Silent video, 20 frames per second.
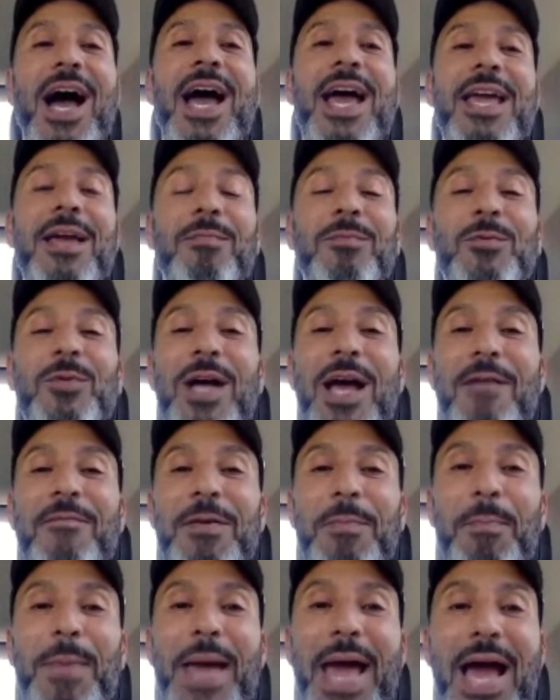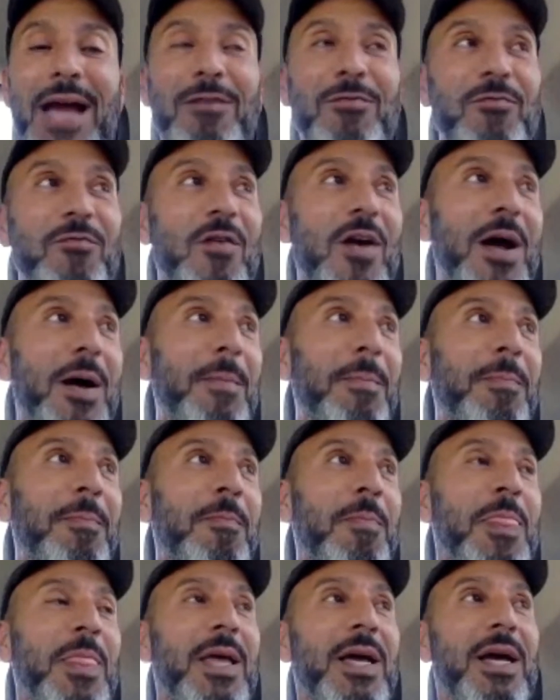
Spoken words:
I am driving back from